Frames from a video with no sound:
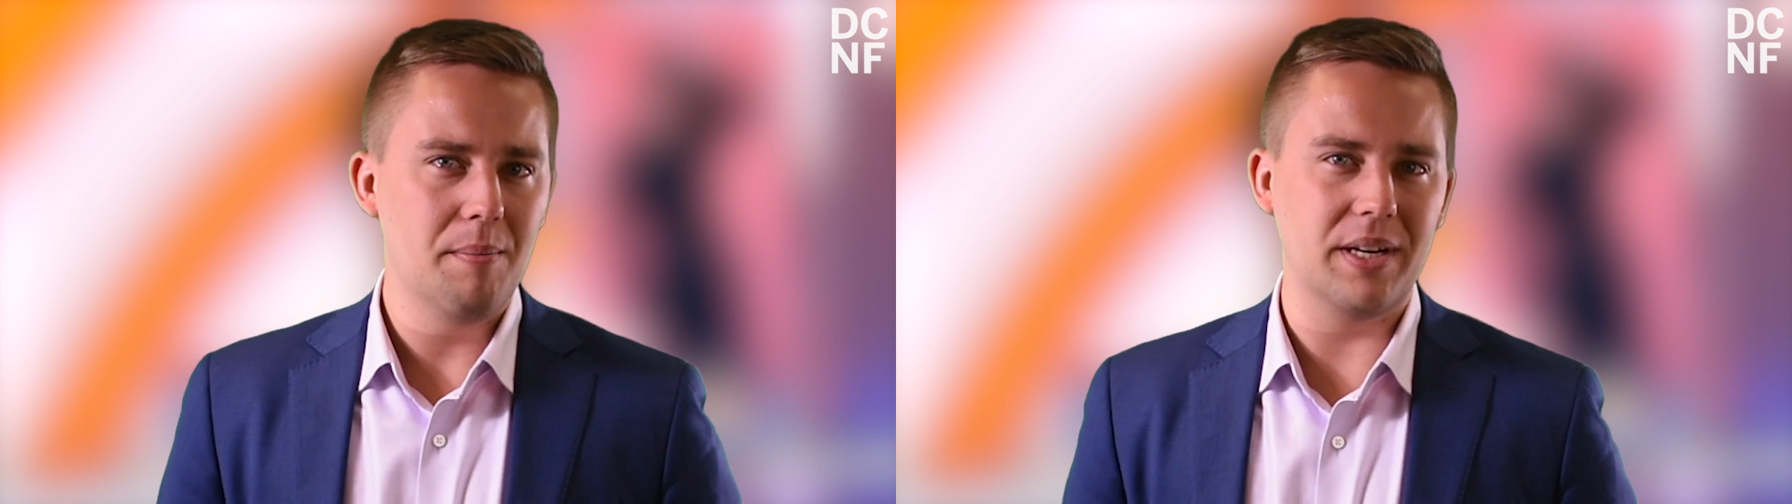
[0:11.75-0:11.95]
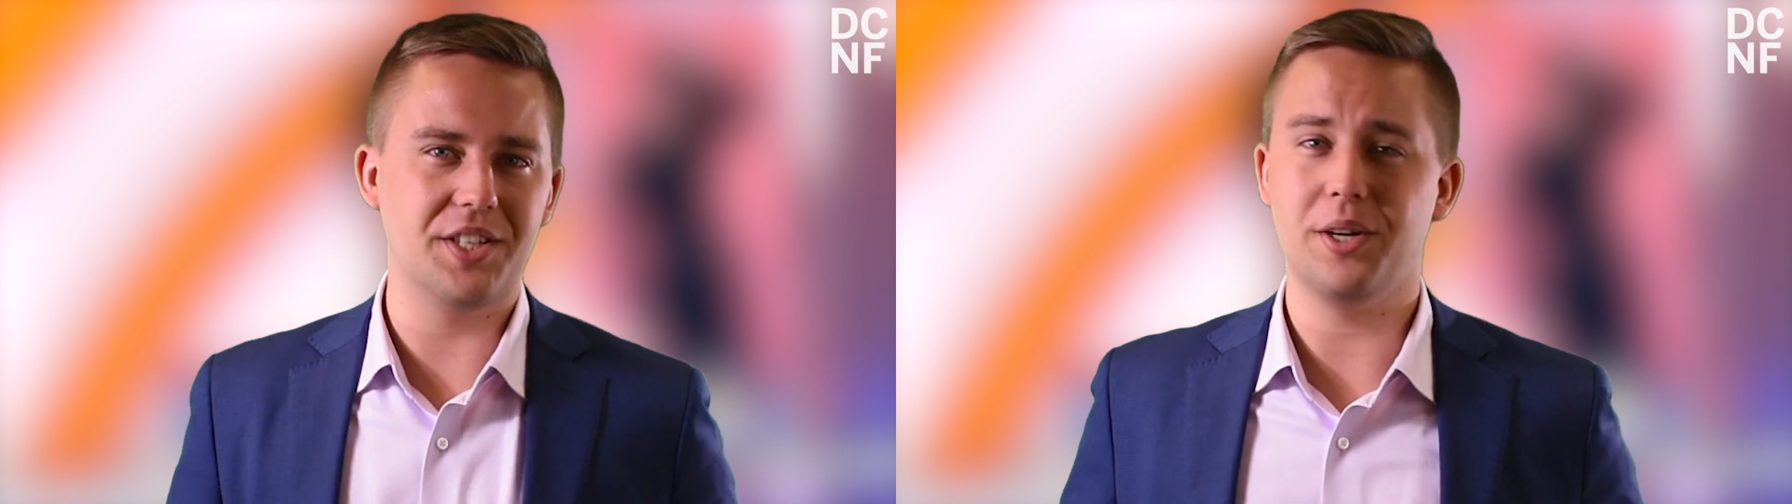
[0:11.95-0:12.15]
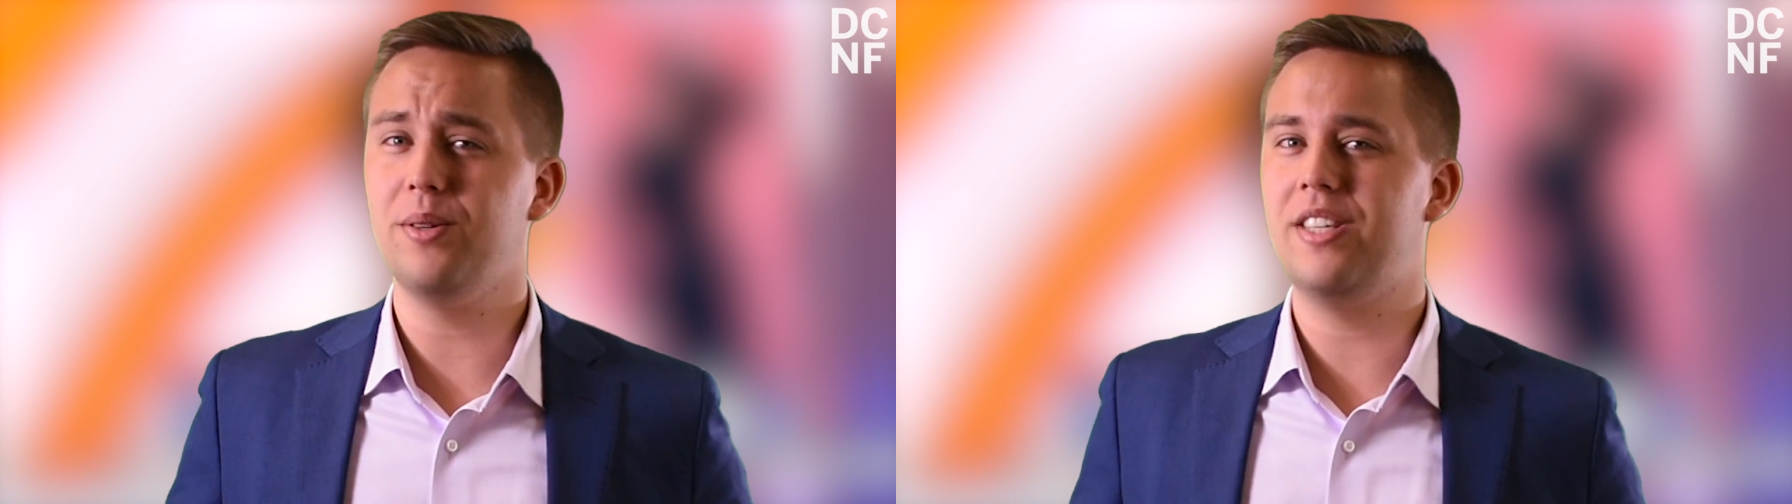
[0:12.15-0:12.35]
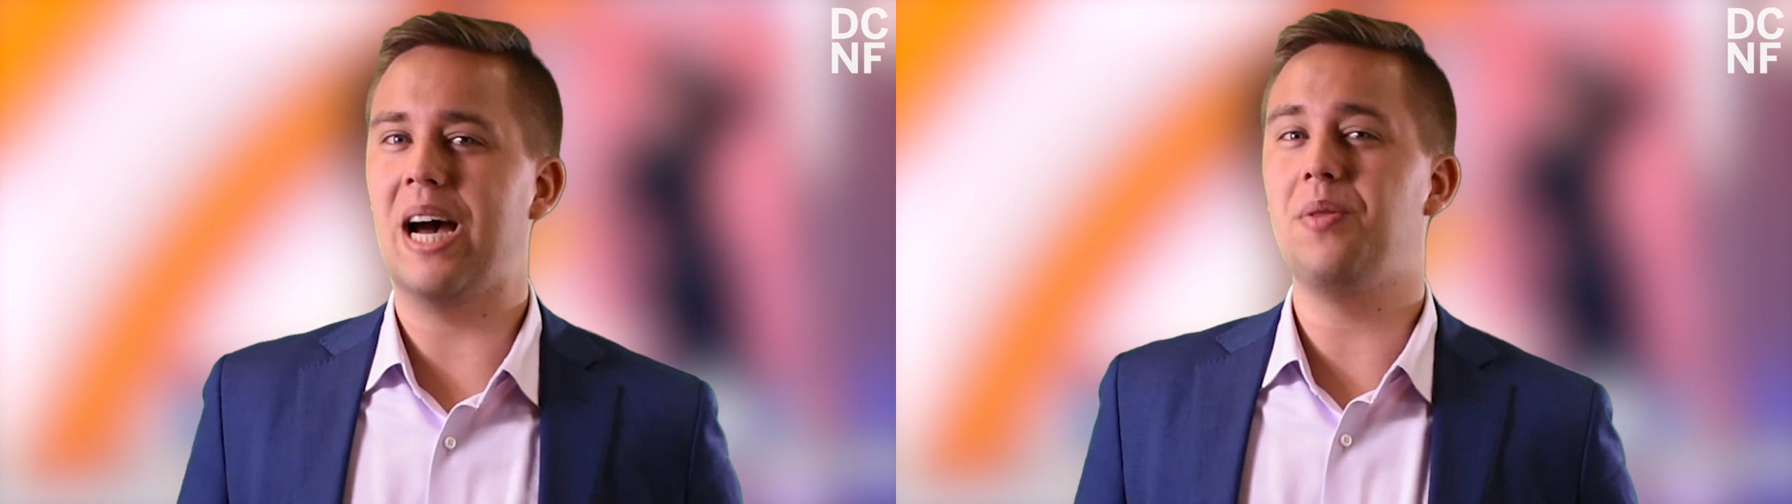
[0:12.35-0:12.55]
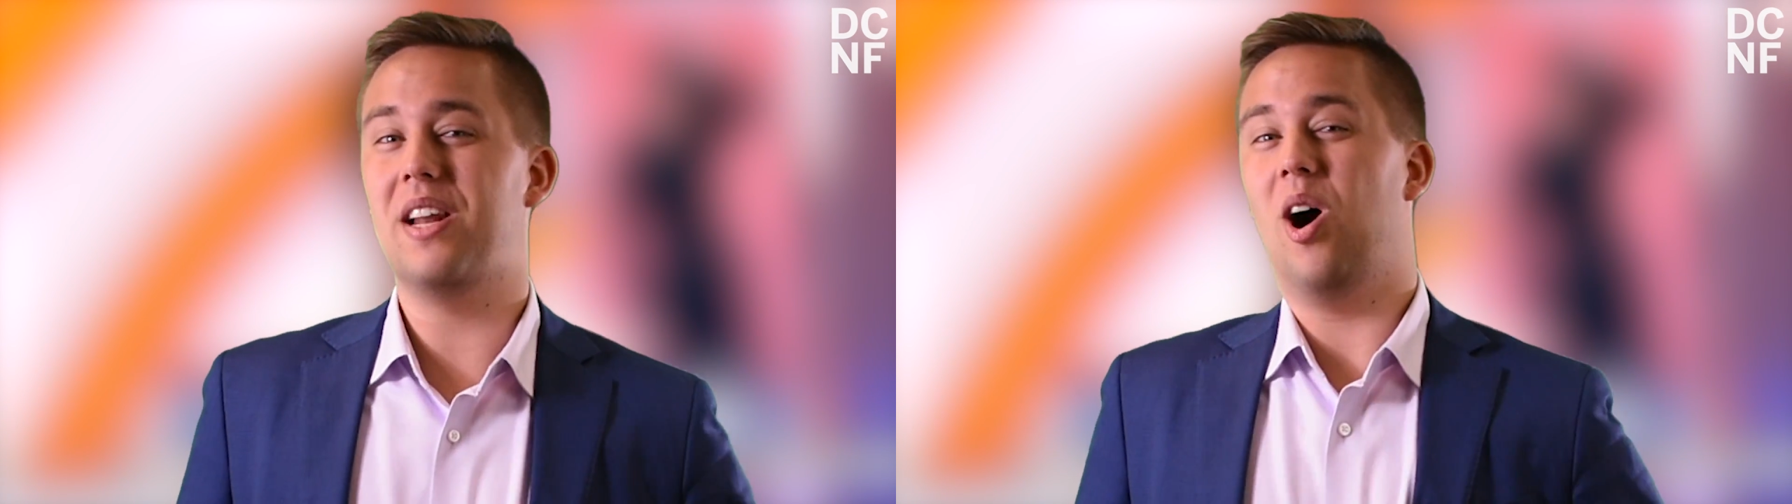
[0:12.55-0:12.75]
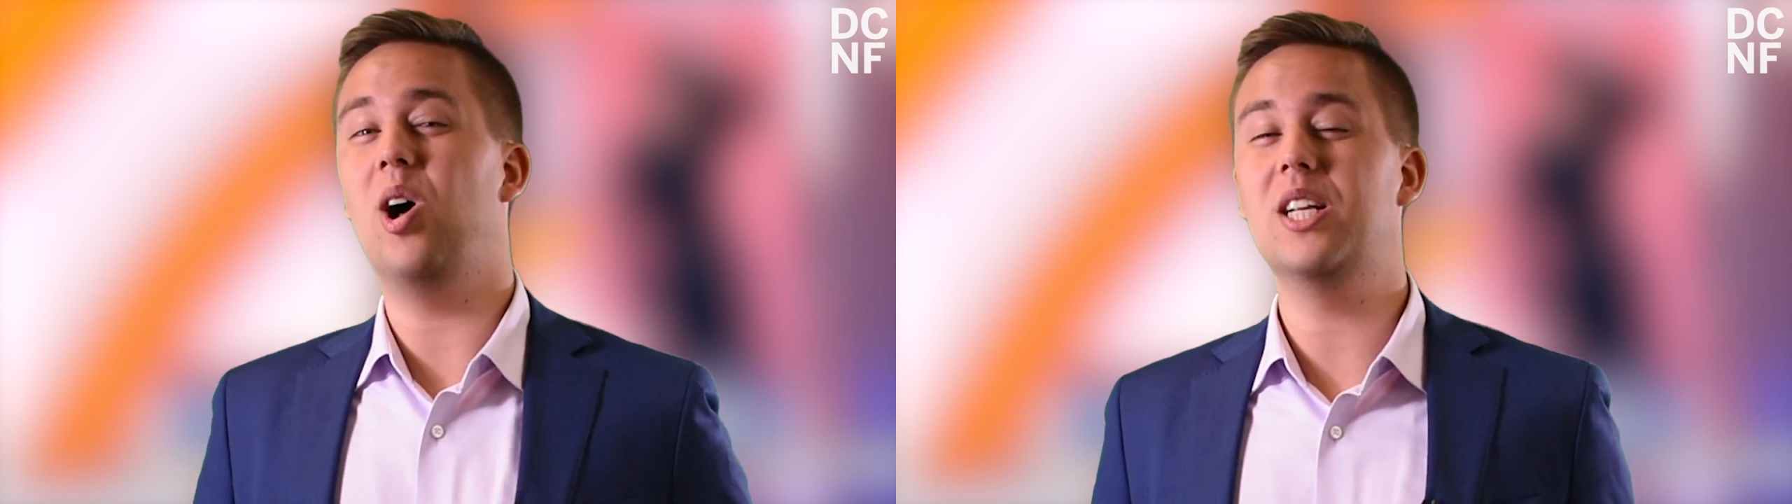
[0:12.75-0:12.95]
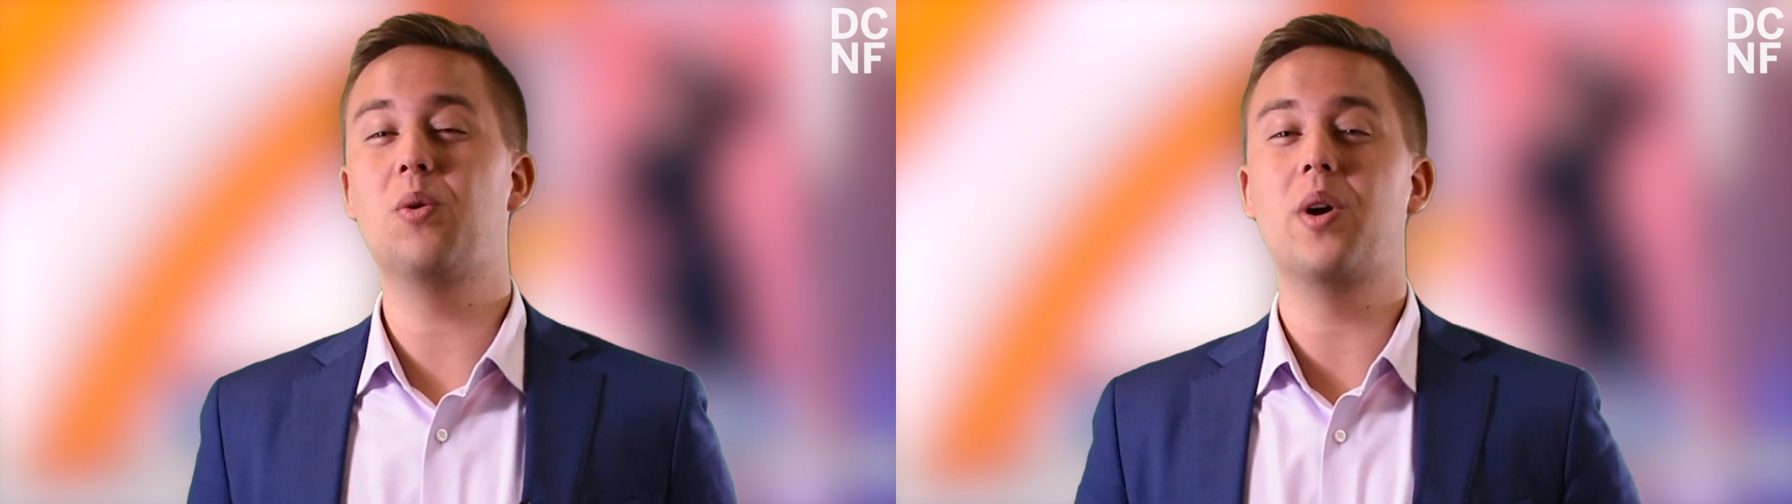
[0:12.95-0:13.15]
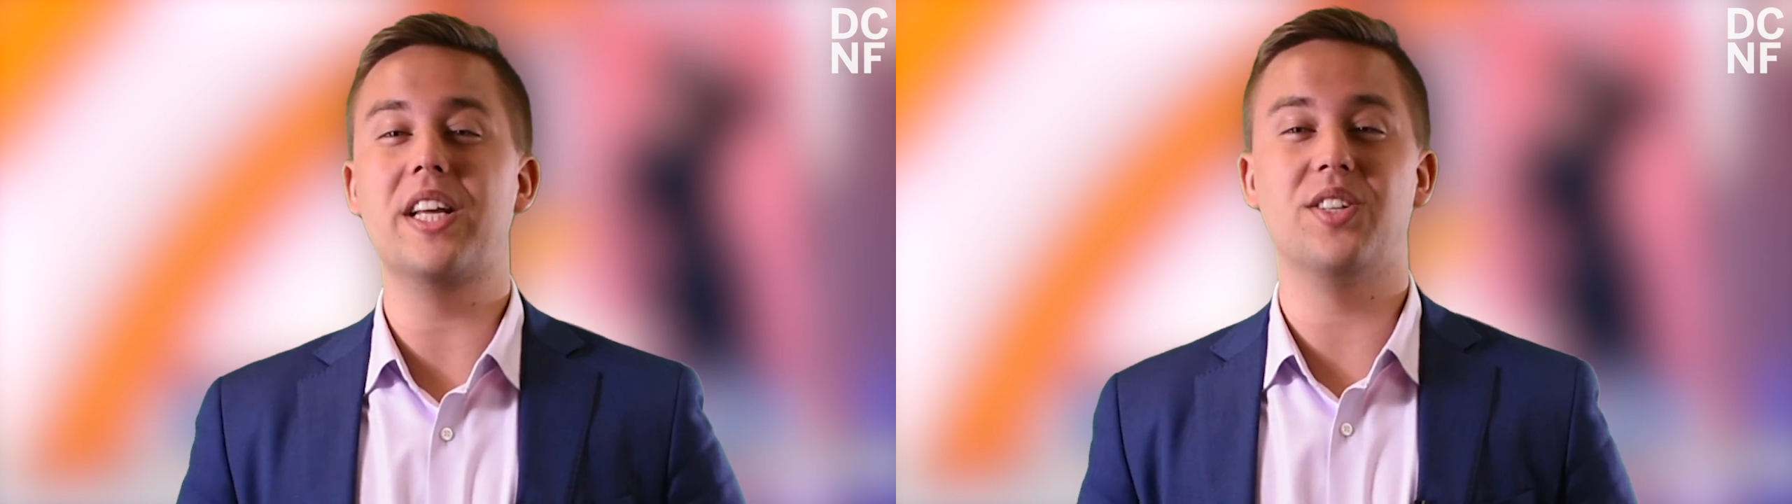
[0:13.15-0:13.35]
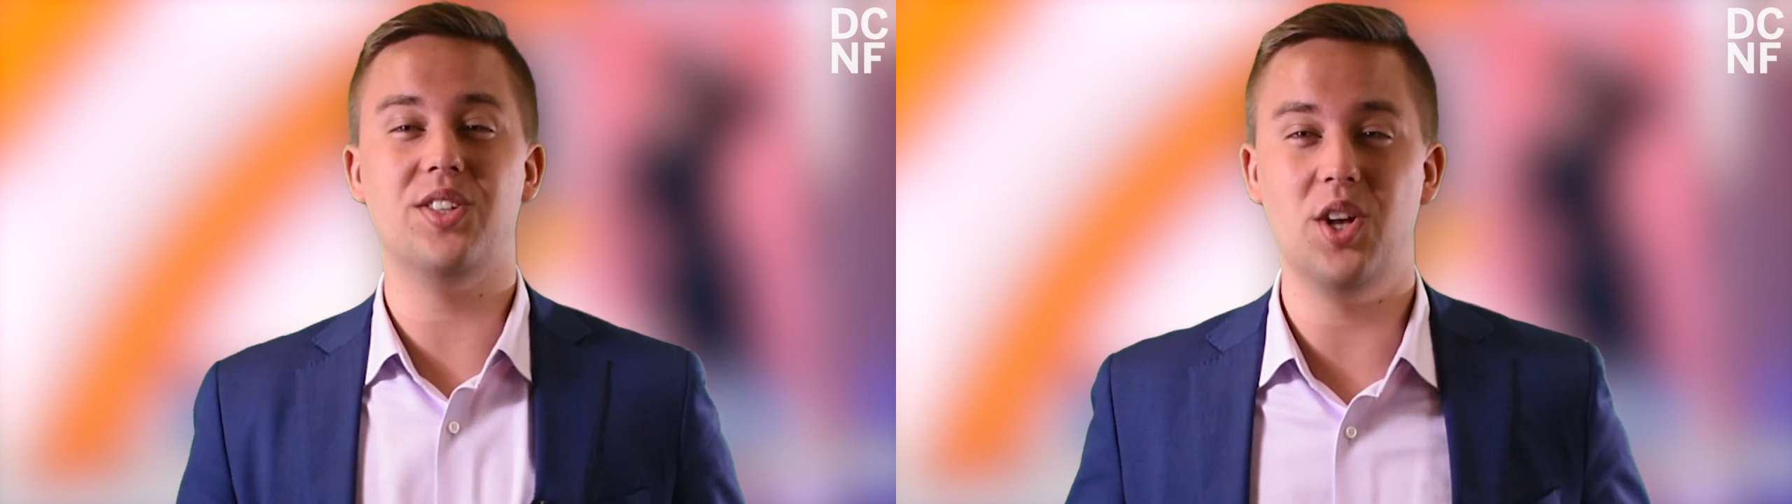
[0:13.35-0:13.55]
but it turns out that Hollywood is